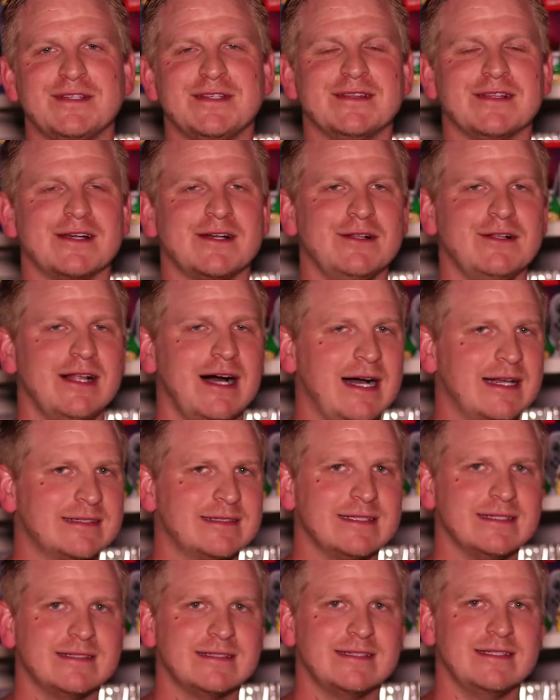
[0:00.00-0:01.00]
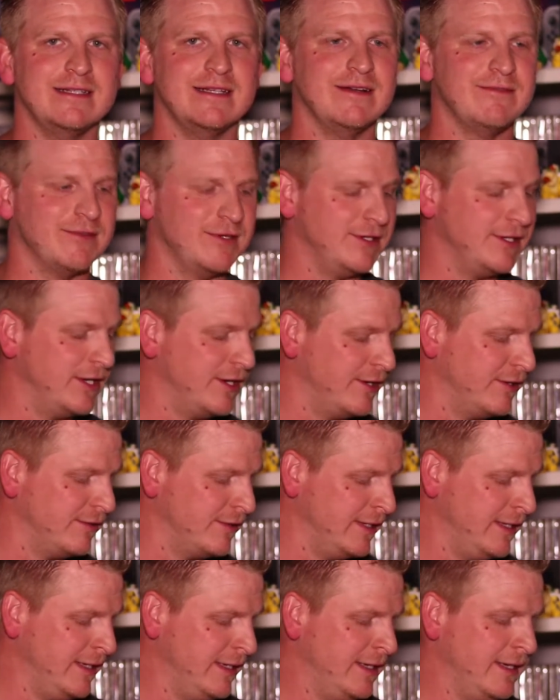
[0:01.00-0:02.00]
in the closets. You never
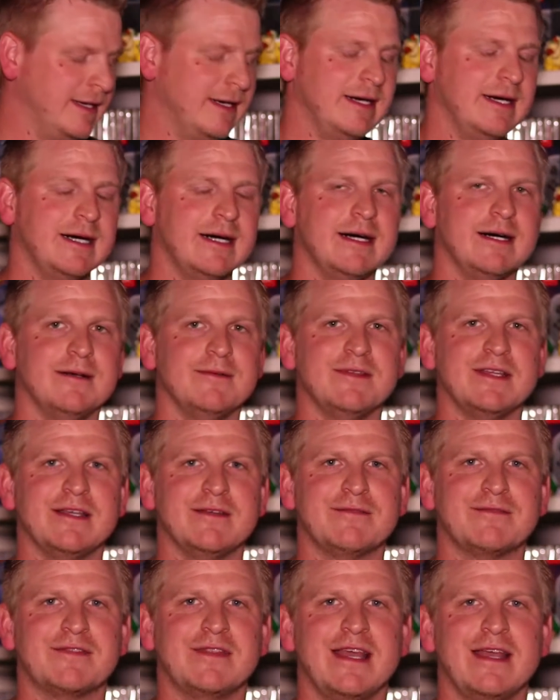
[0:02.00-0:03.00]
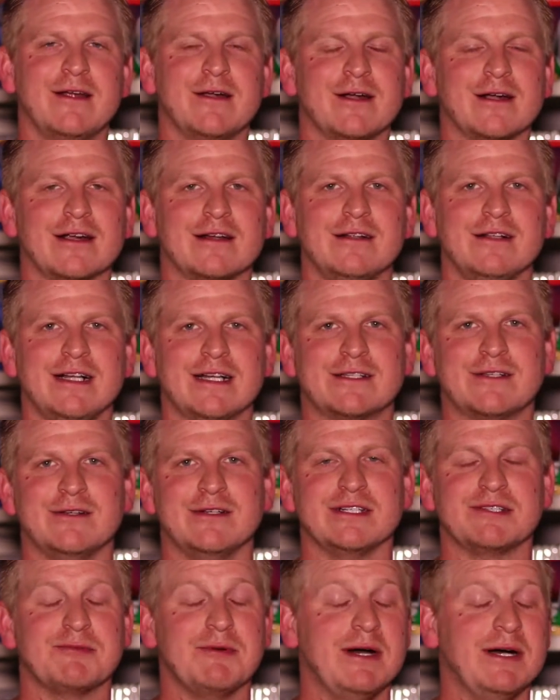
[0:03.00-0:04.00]
know if they are a collector
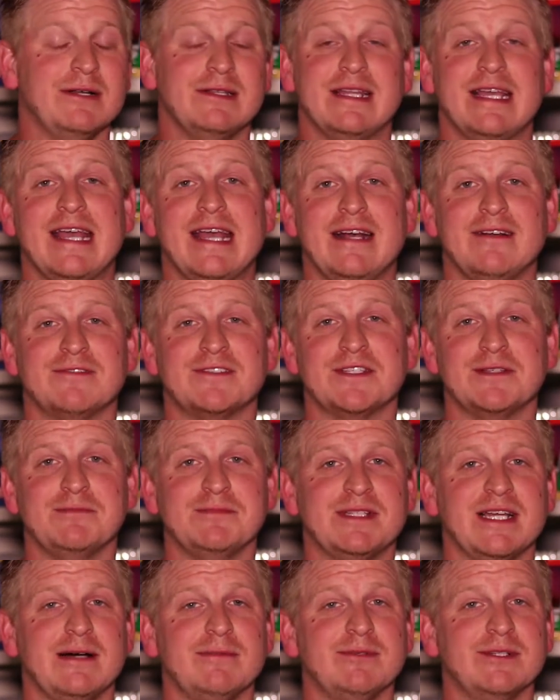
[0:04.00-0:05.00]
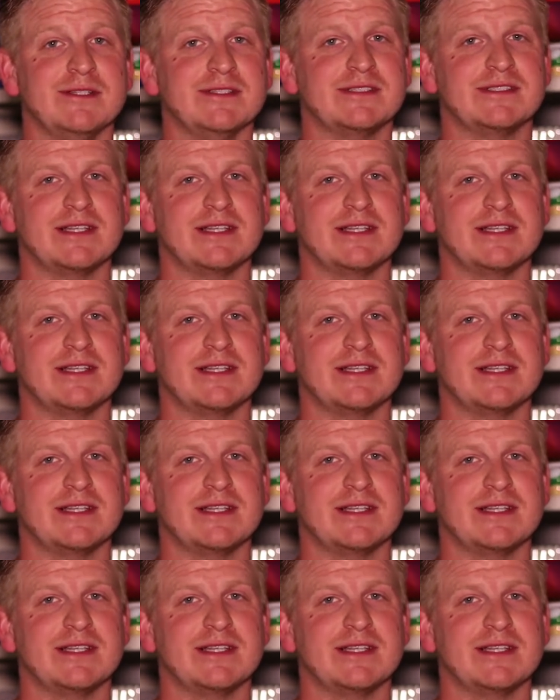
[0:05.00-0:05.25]
as well and they have some doubles.